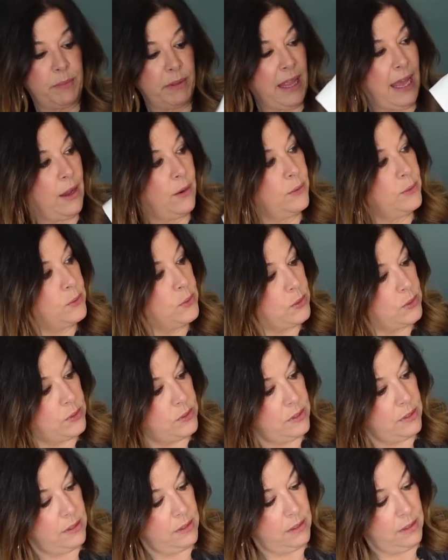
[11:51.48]

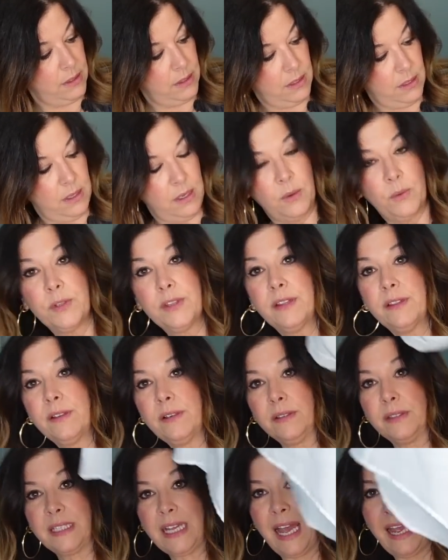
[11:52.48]
blouse with a
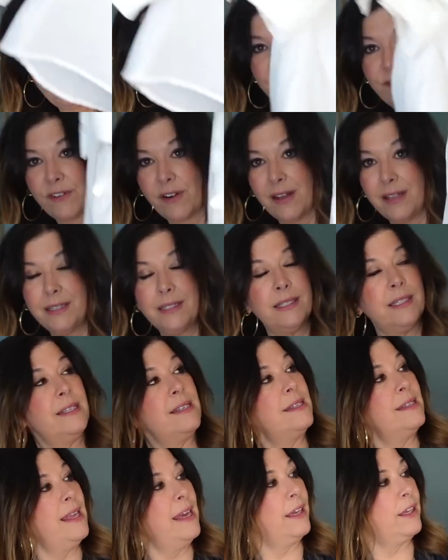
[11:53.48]
little tie front.
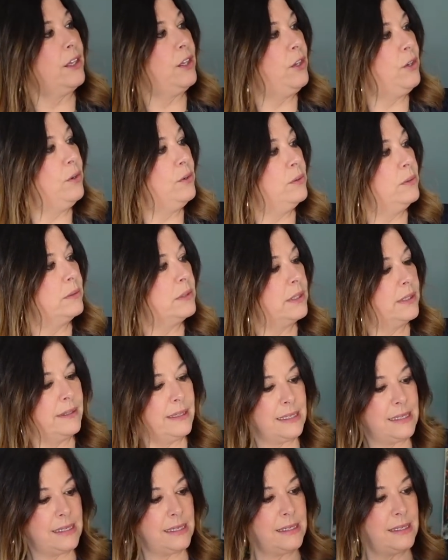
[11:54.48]
Isn't that cute?
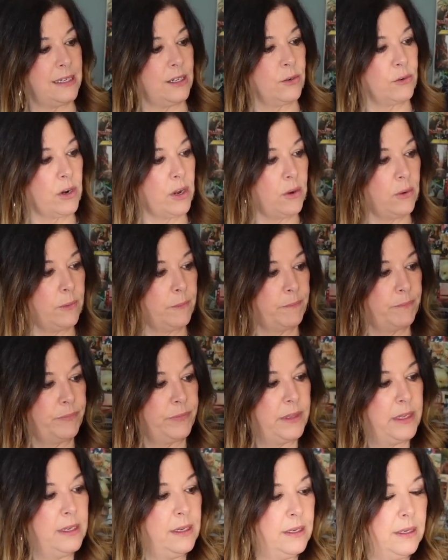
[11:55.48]
That's a zero.
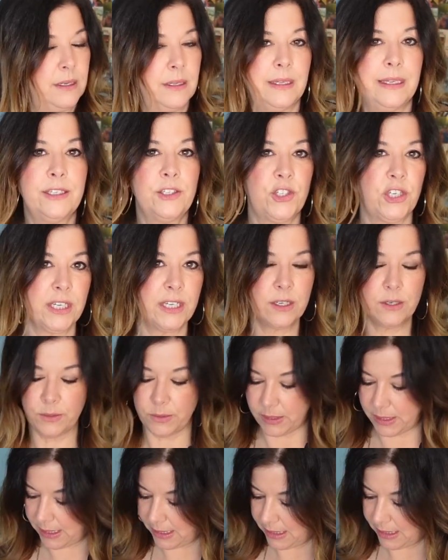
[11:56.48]
And Chico's